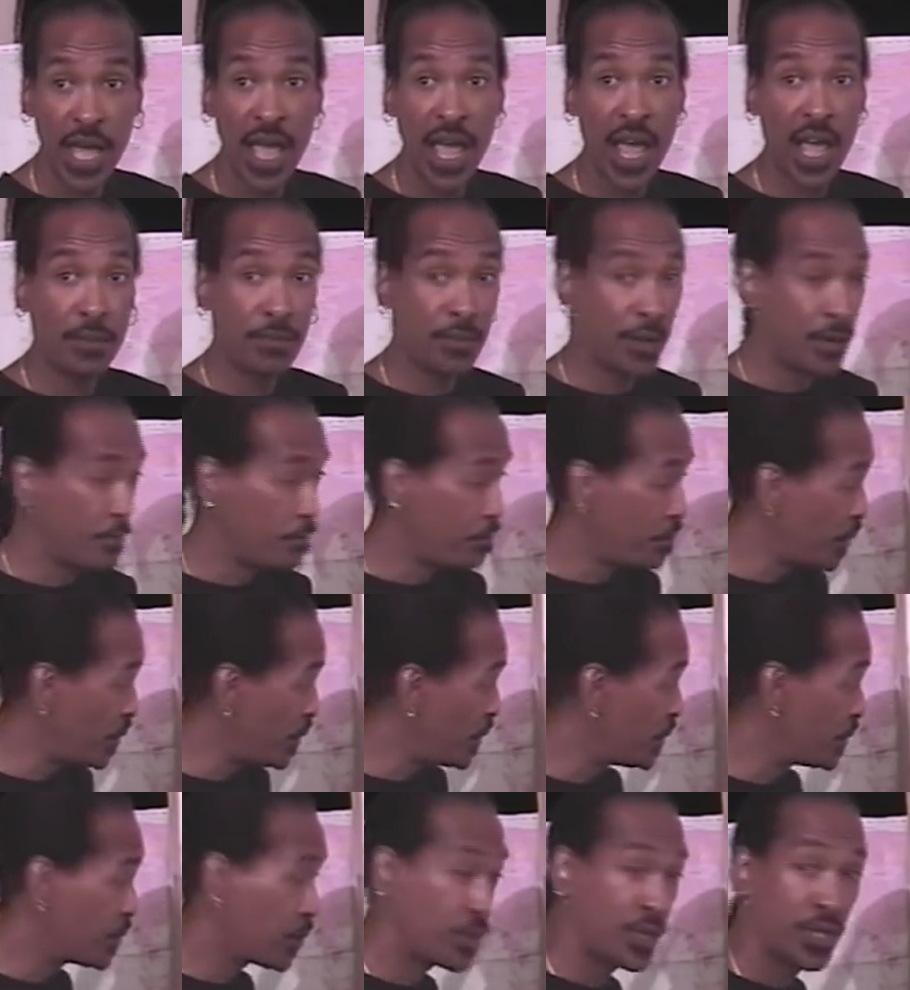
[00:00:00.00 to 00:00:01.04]
had been
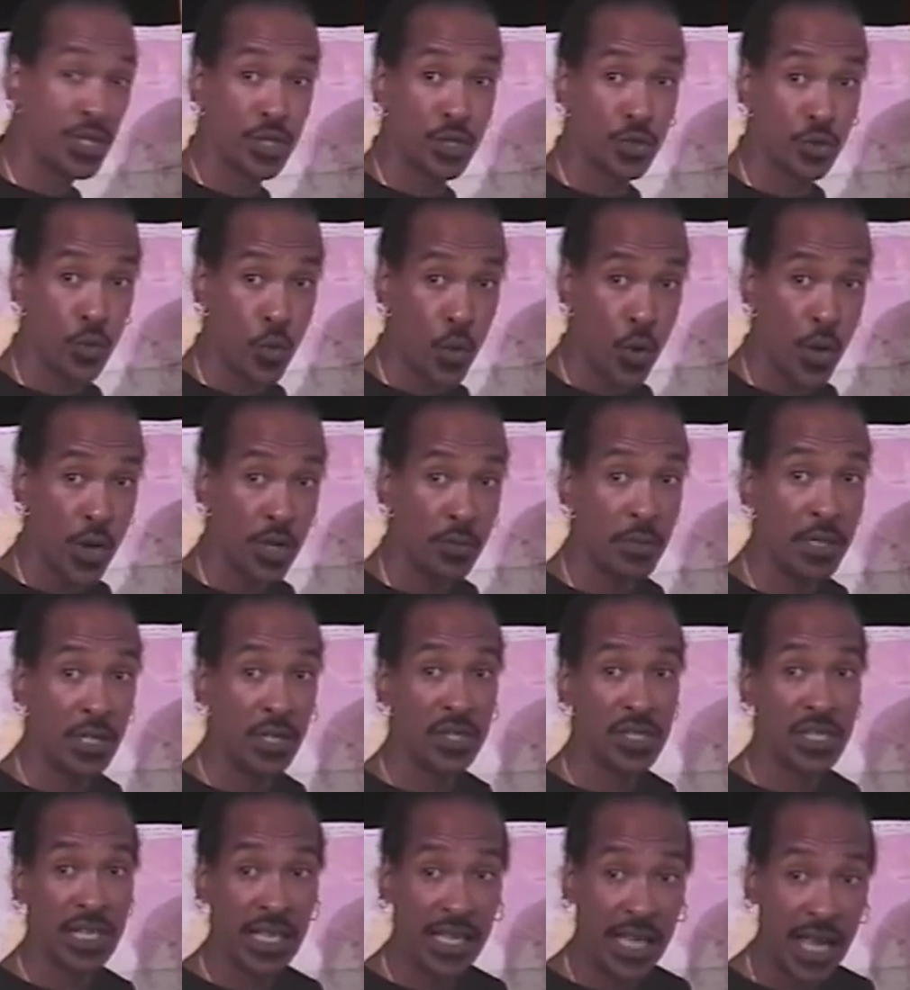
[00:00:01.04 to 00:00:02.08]
burned or destroyed because
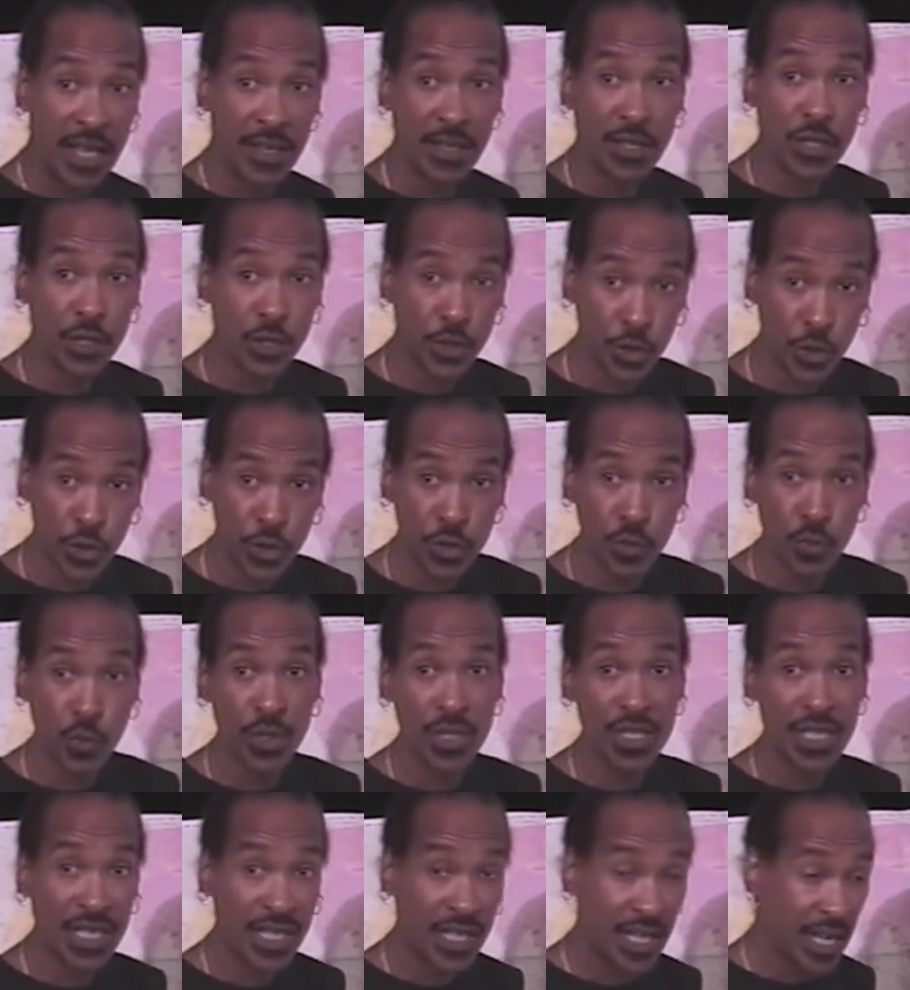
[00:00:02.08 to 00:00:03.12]
the Catholic Church was
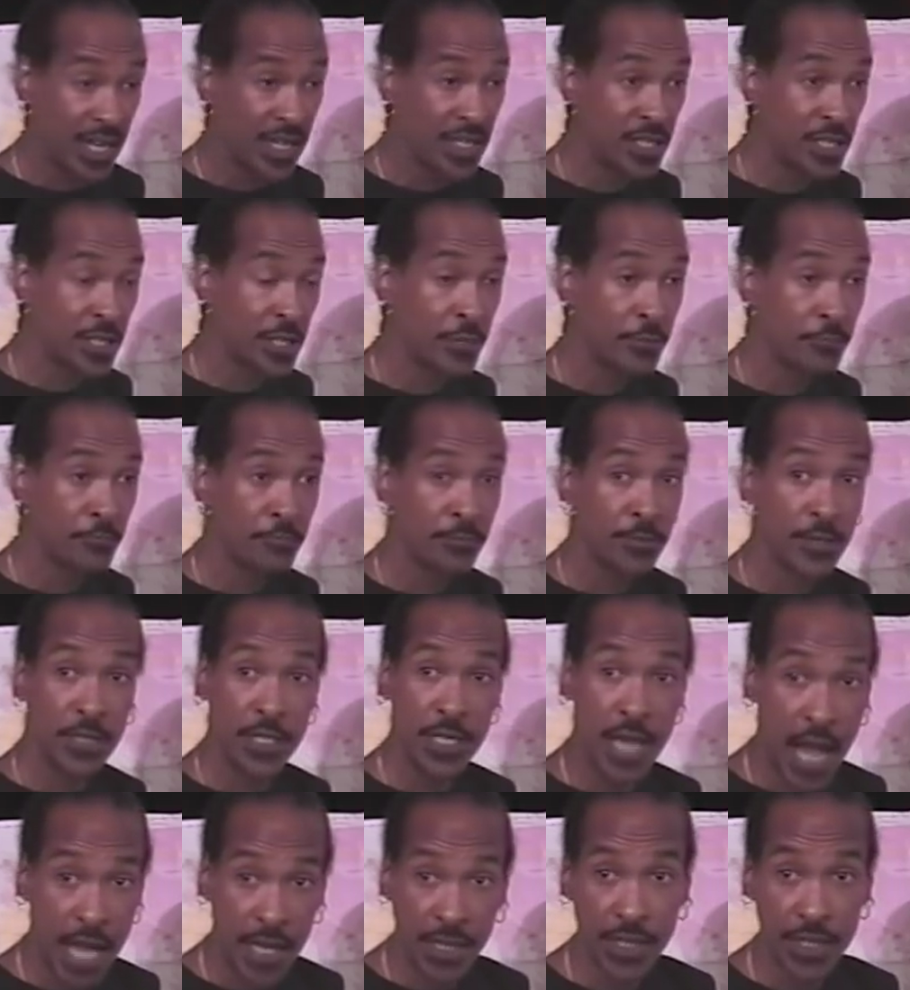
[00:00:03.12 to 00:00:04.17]
against
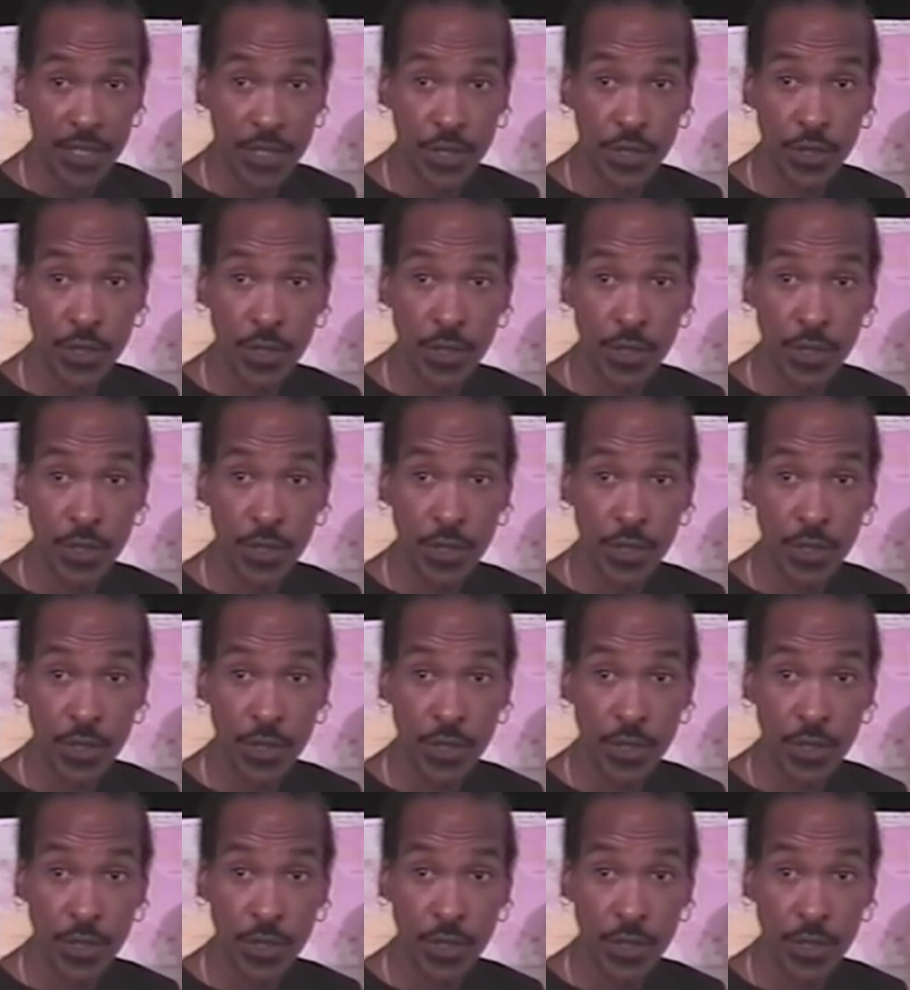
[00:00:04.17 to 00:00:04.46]
knowledge.